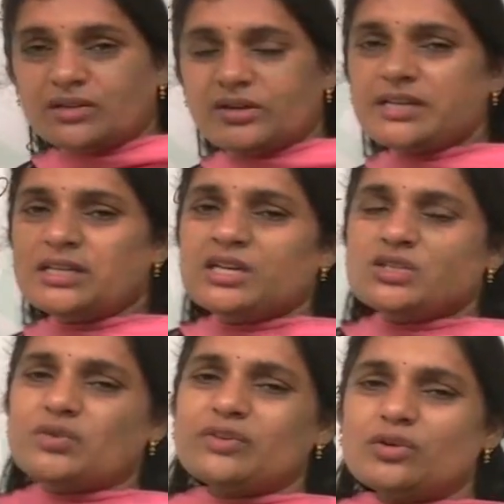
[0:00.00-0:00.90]
Right.
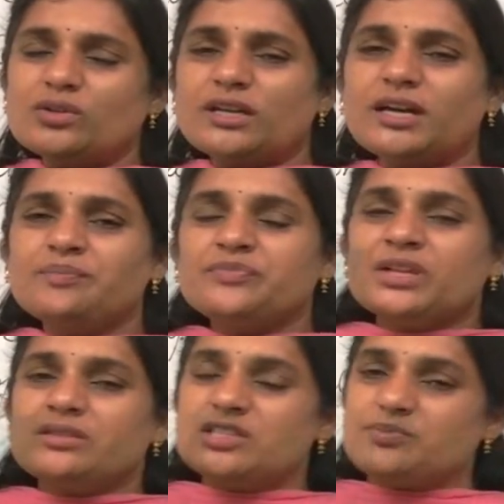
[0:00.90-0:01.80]
So we know that
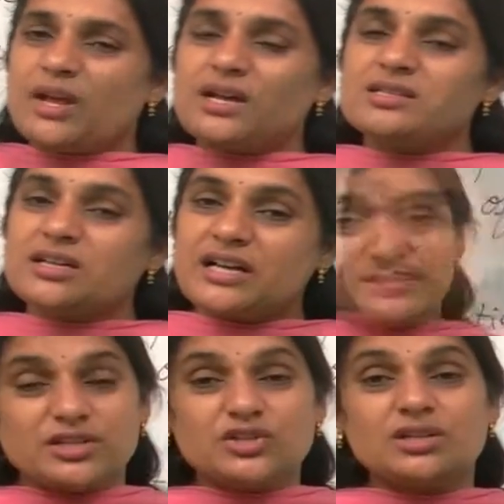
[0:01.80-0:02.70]
these plants are
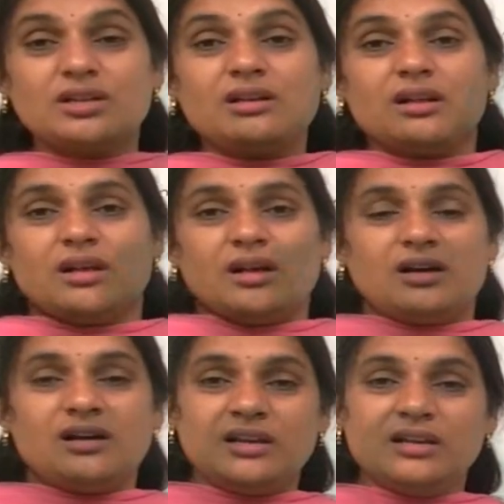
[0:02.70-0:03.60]
essential
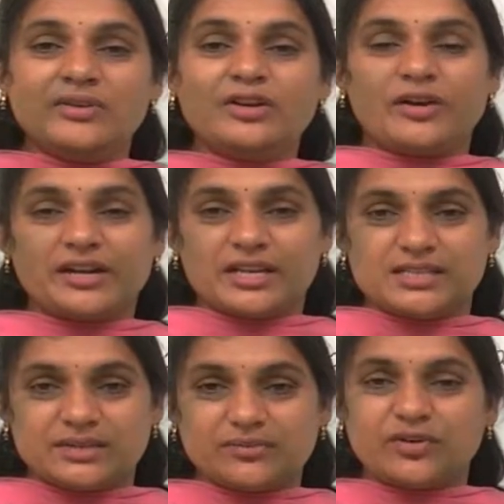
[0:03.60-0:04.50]
living
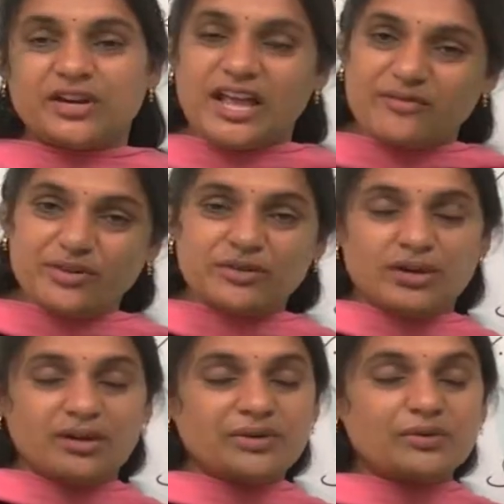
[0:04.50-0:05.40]
organism for
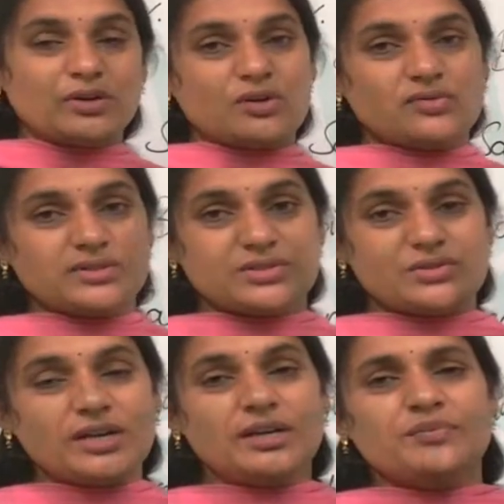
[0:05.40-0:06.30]
every one of us.
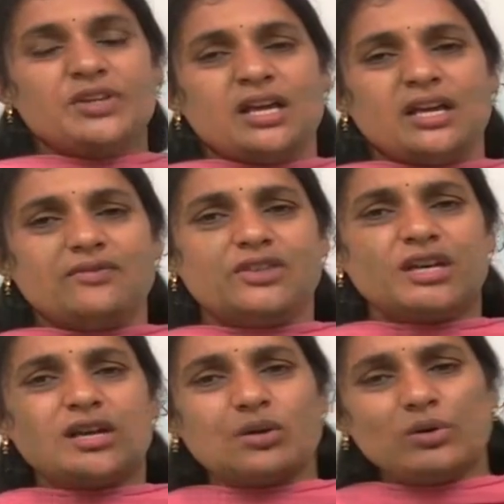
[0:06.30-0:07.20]
Right. If there
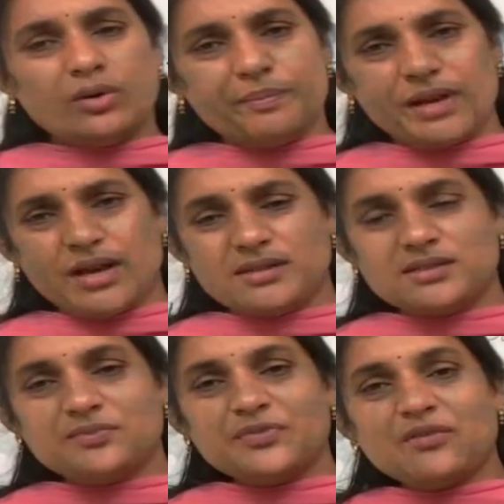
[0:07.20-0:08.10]
are no
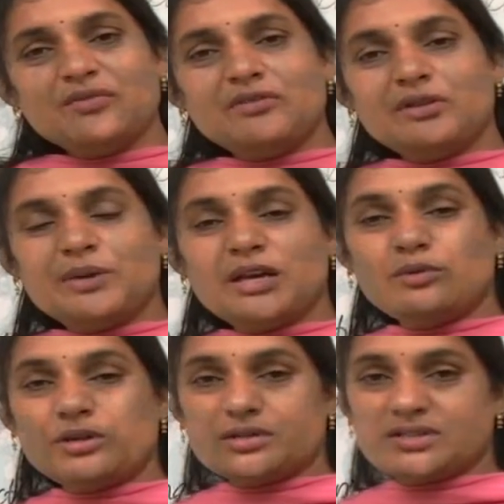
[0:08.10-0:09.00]
plants, will we be
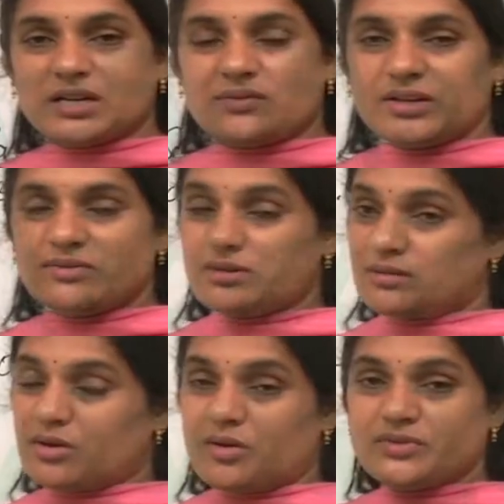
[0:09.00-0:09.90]
able to survive?
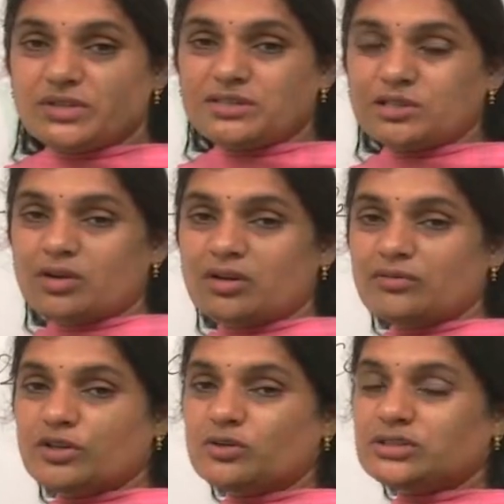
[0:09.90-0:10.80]
Obviously not.
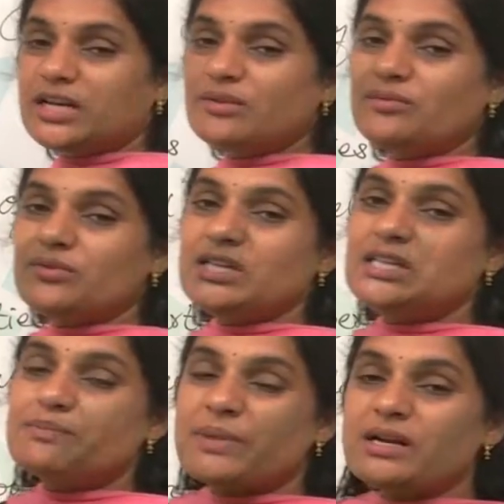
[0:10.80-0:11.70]
We know that we
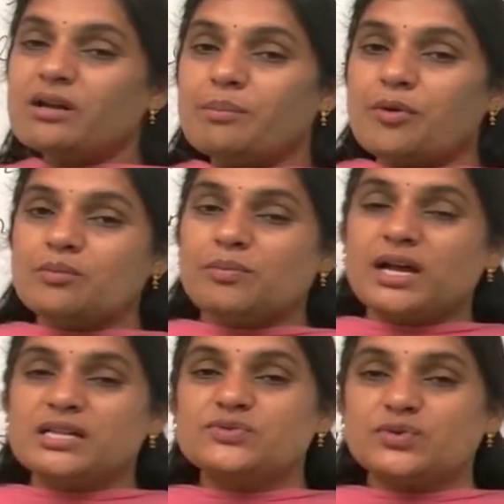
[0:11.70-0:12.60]
depend upon
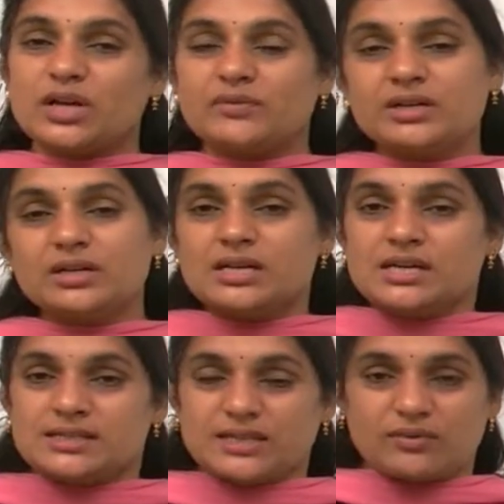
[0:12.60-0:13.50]
plants for our
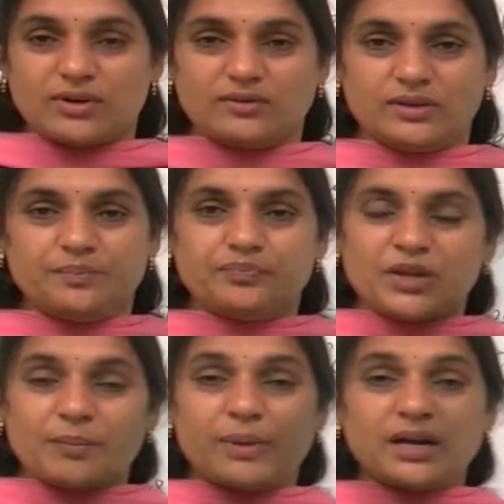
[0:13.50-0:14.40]
survival,
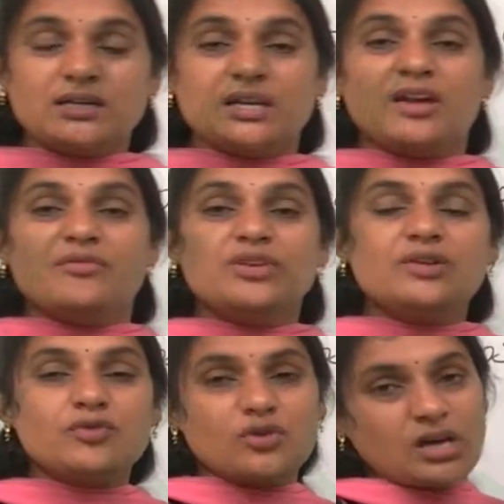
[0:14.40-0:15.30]
but we,
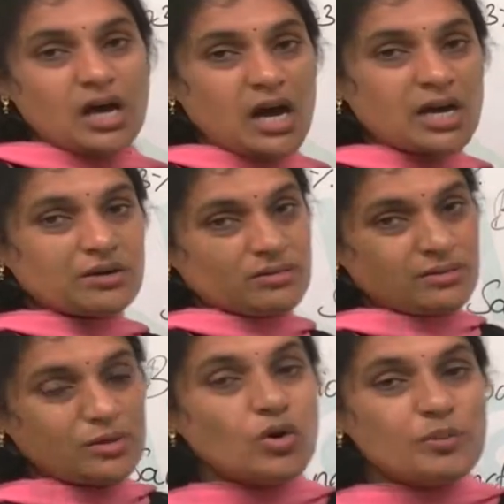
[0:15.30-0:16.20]
for our
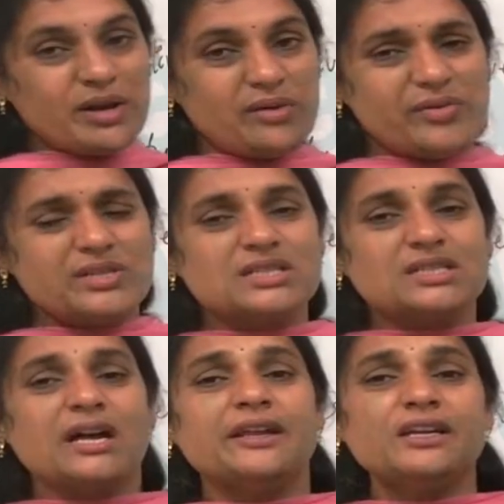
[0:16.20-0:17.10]
own benefits,
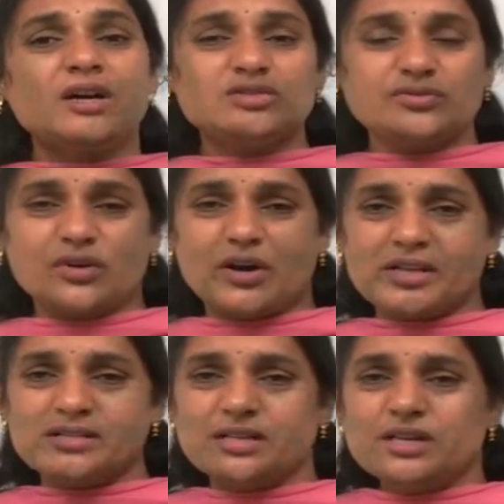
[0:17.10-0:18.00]
cutting down the
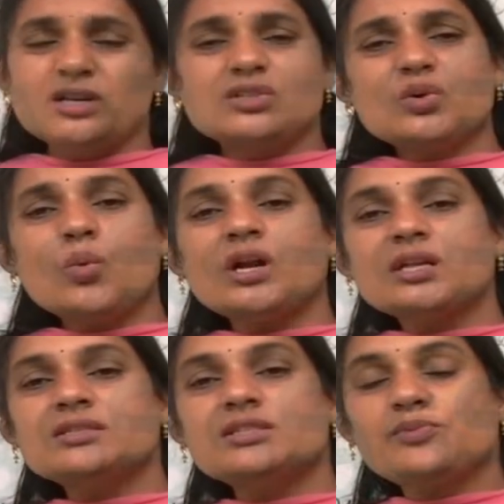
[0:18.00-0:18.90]
forest. So what
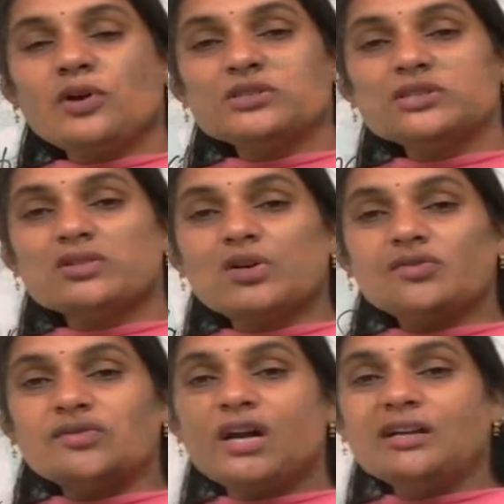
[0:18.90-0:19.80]
is this process
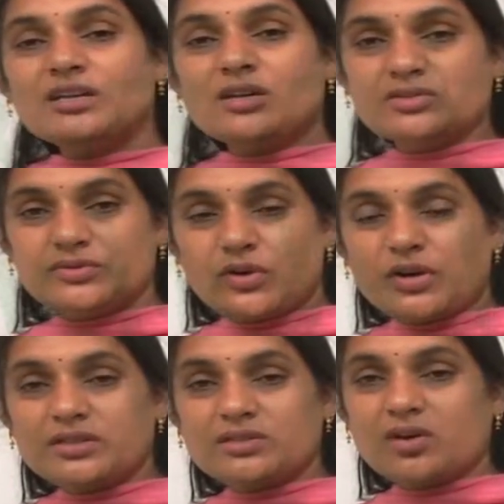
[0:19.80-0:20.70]
of cutting down the
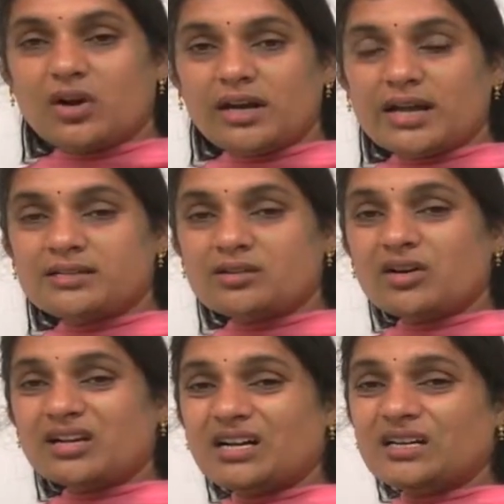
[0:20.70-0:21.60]
forest called as,
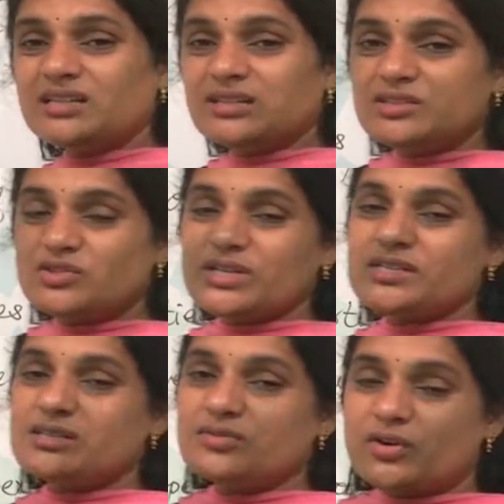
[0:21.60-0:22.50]
or cutting the
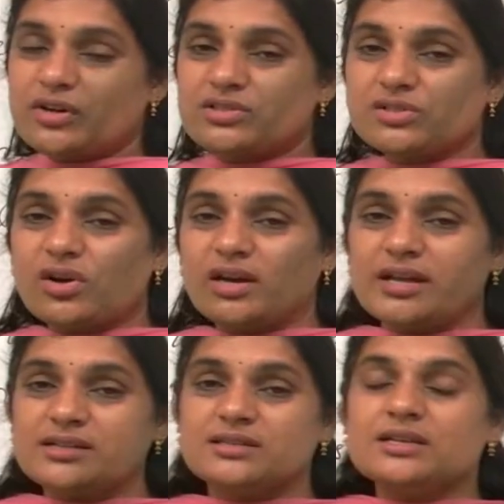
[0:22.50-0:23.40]
trees in the forest called
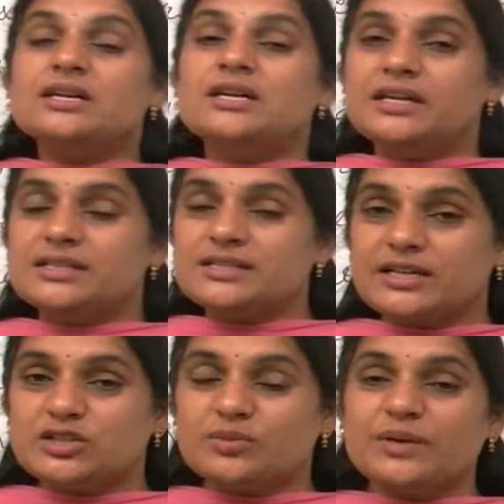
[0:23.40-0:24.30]
as? It is
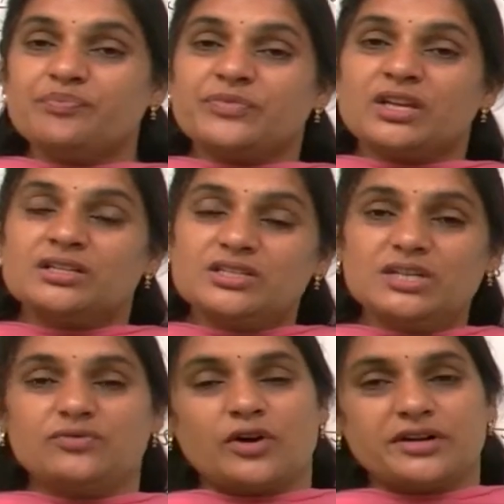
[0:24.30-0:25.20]
to be
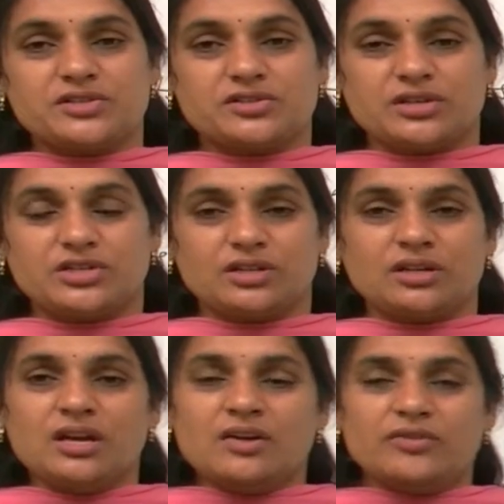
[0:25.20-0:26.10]
deforestation.
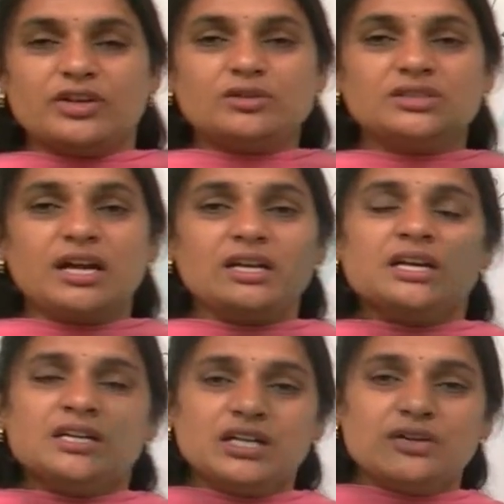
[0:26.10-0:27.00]
We know that
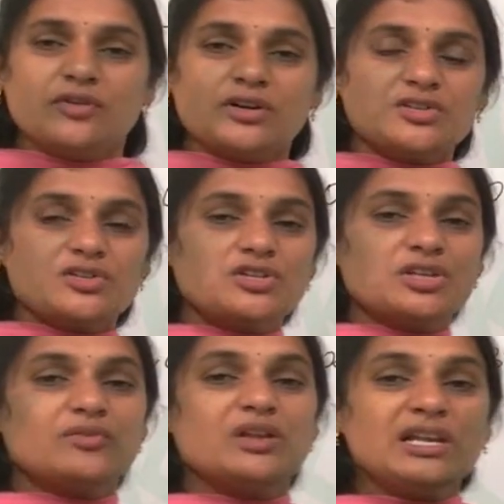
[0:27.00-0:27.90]

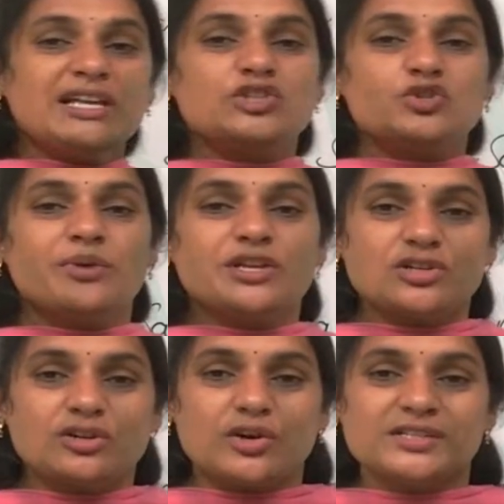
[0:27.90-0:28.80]
deforestation will lead to
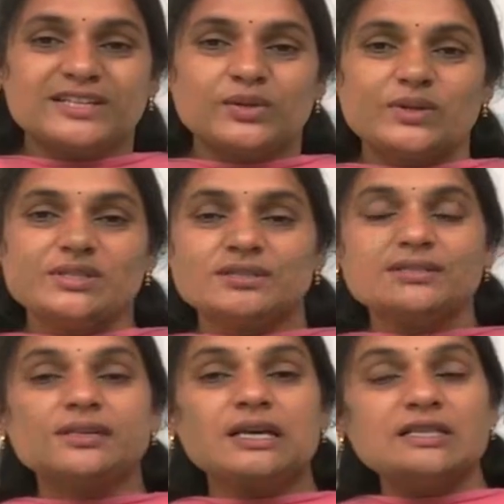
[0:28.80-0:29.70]
major
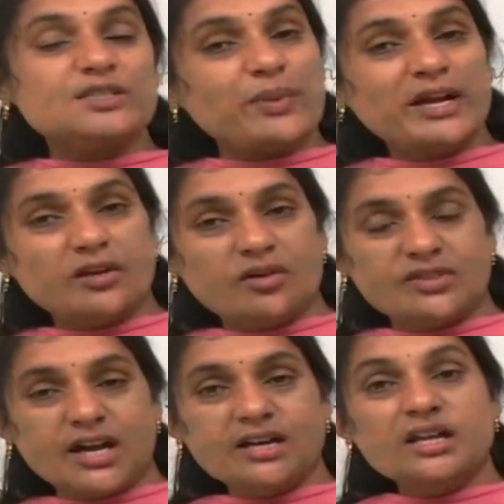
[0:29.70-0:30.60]
consequences. In spite of
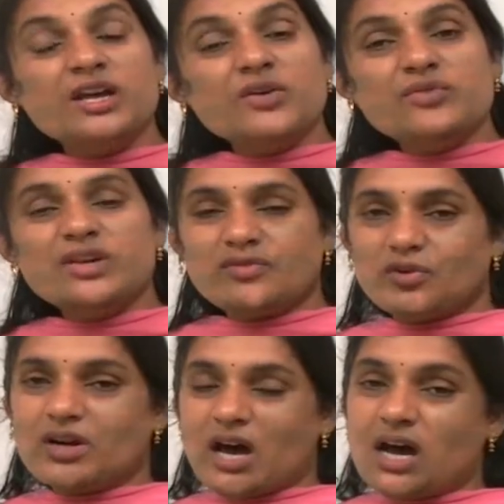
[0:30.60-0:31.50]
that, we,
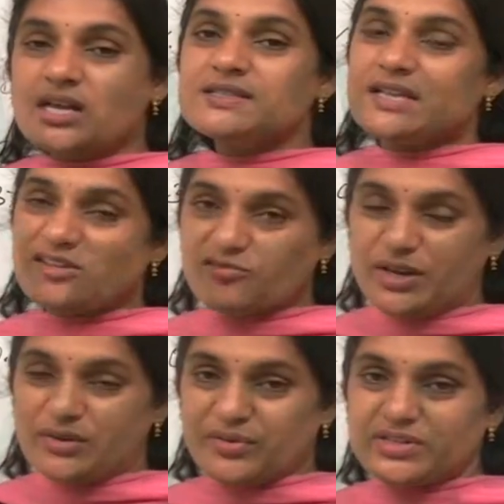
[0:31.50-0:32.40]
for our self
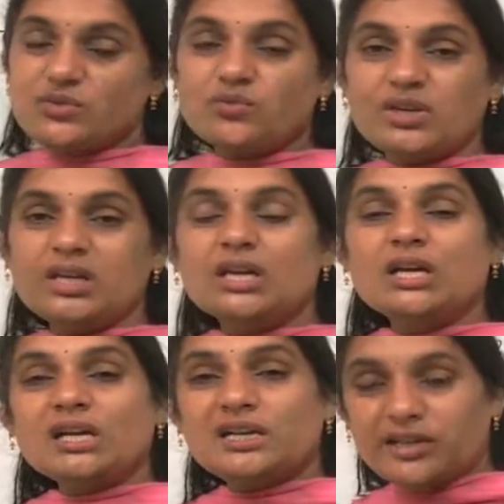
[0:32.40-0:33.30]
benefit, we
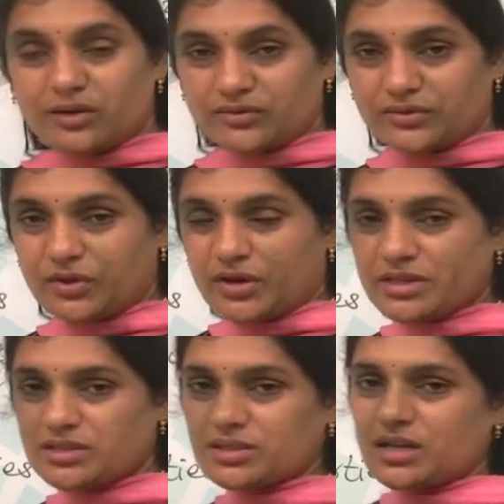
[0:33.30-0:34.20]
clear off the
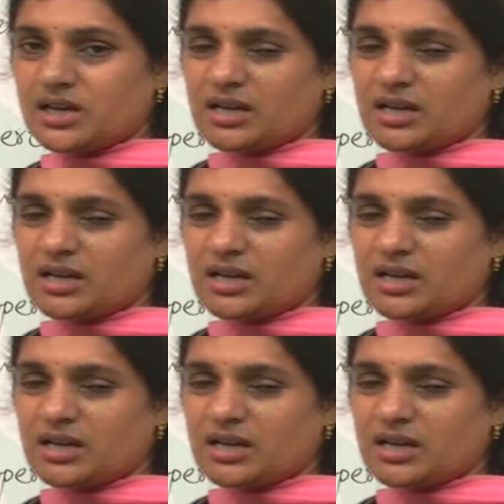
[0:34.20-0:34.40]
forest.